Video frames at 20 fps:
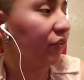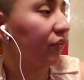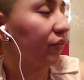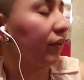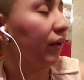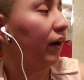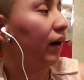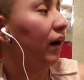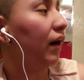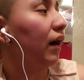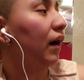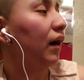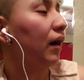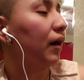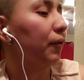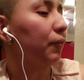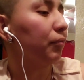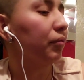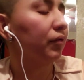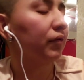
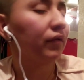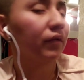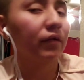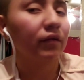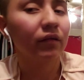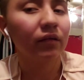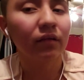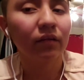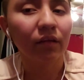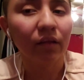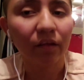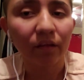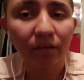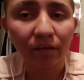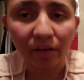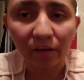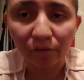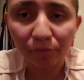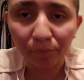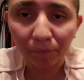stop.
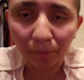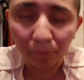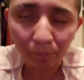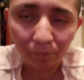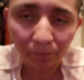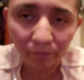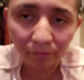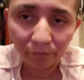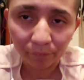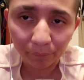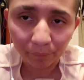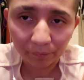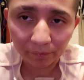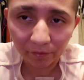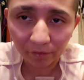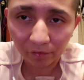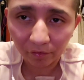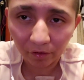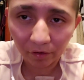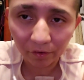That's my brother
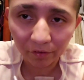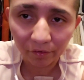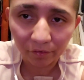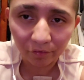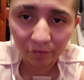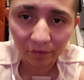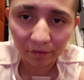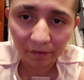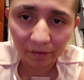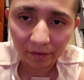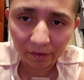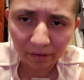with his hockey stick.